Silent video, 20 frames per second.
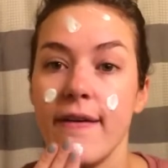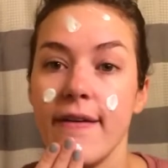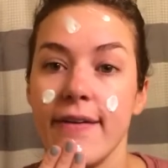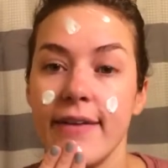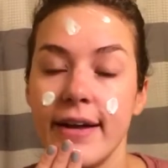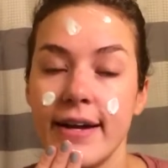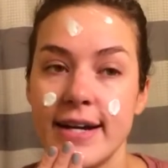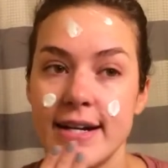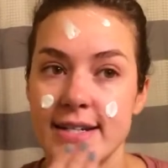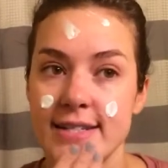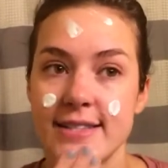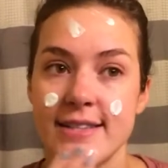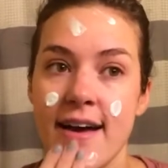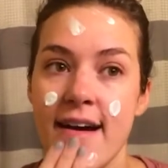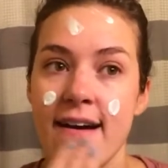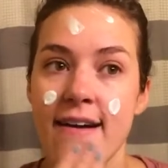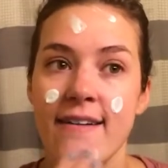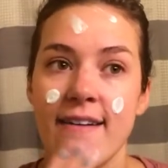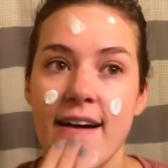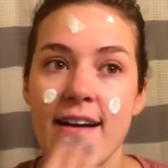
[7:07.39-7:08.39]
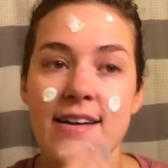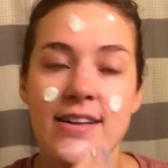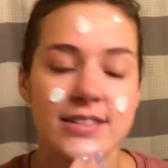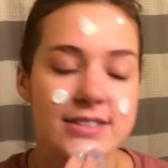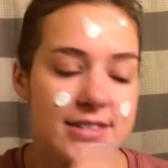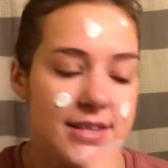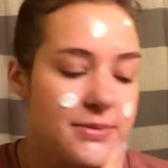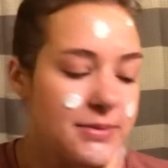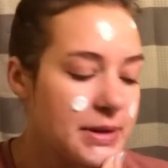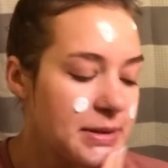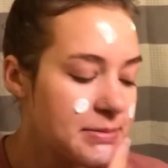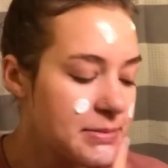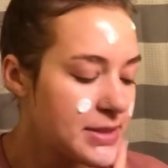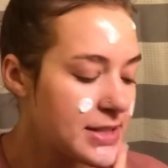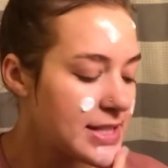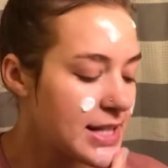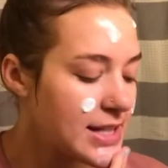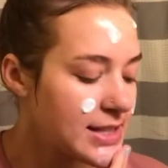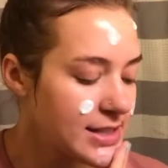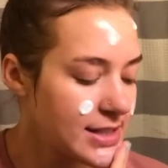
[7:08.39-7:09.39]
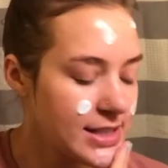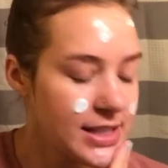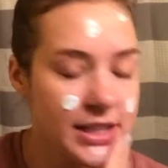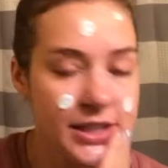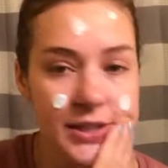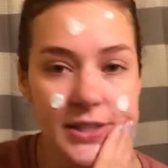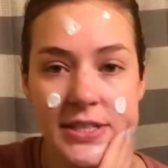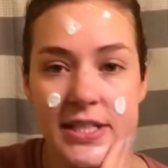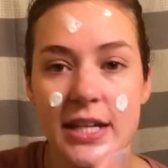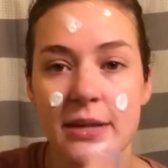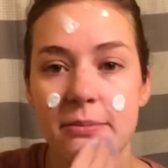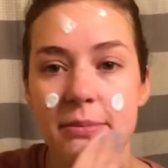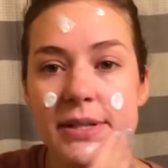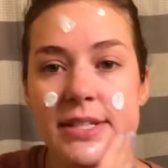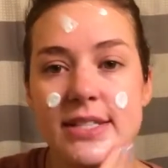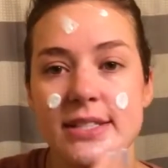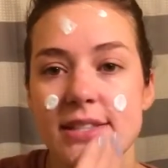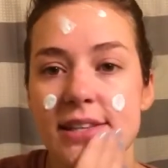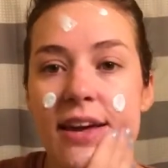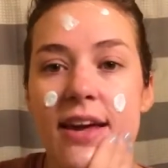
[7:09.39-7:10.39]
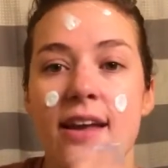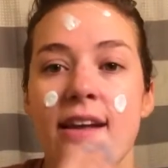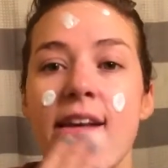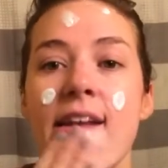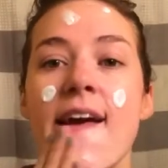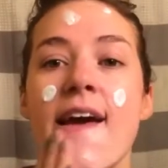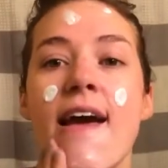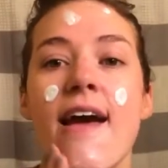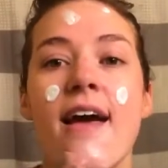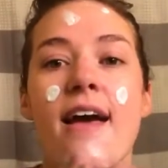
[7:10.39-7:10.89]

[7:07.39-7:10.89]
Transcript: Like I said, kind of sometimes scents irritate my skin.